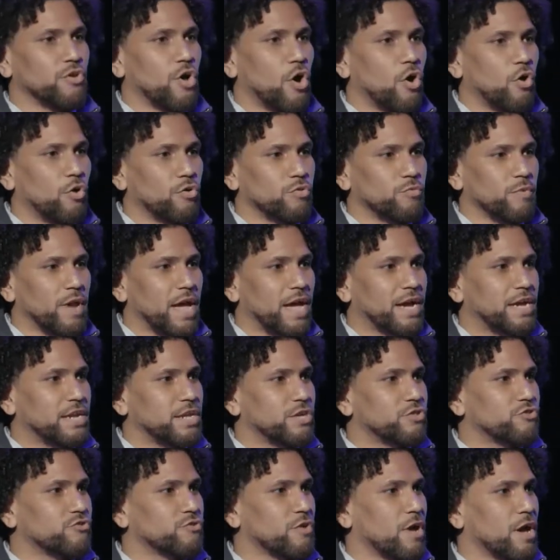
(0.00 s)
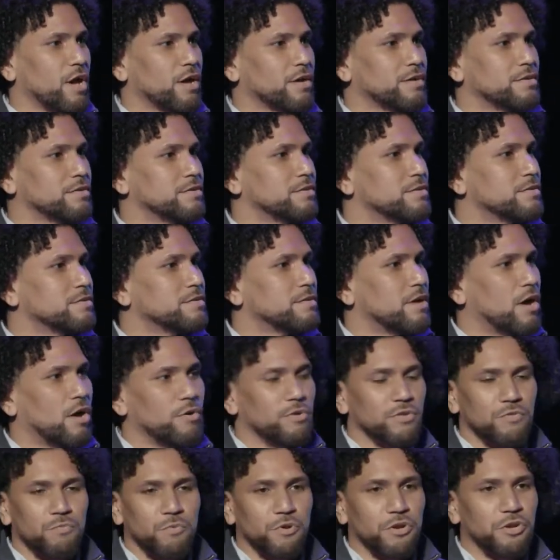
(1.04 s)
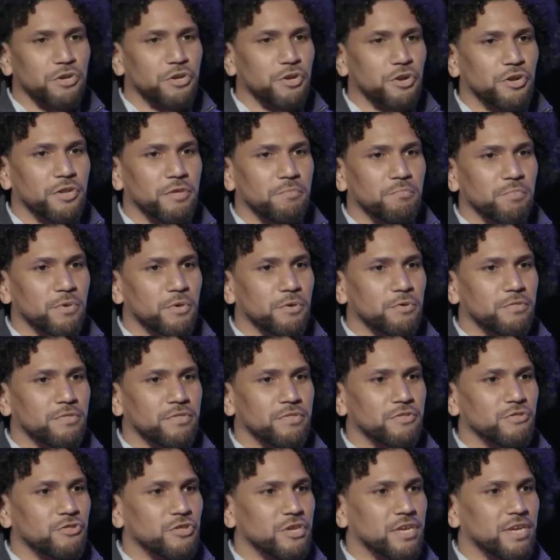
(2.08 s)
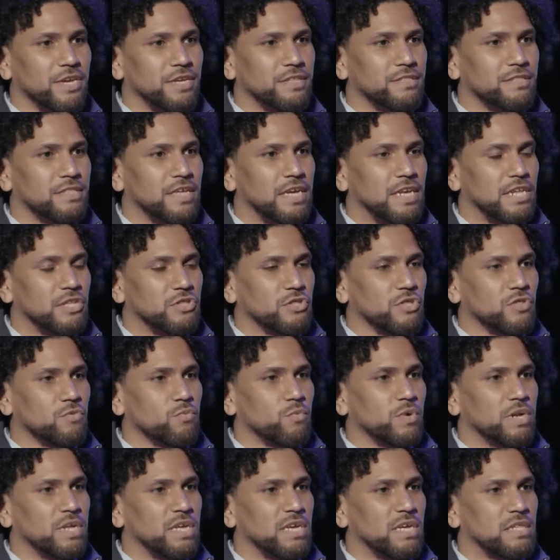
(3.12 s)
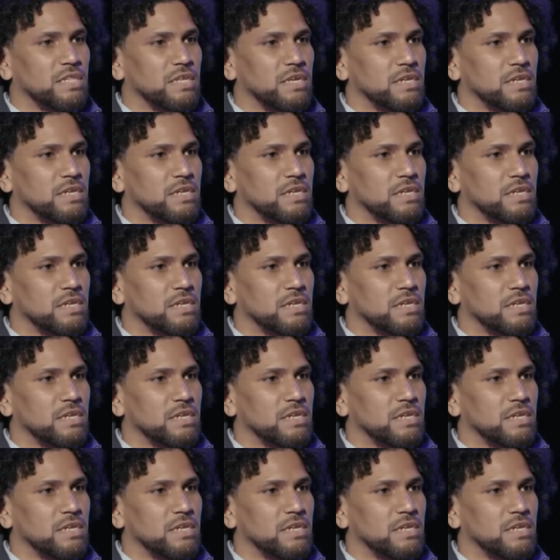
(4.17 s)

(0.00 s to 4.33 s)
Old raggedy truck, always wearing dirty boots and jeans, and he's just what he is.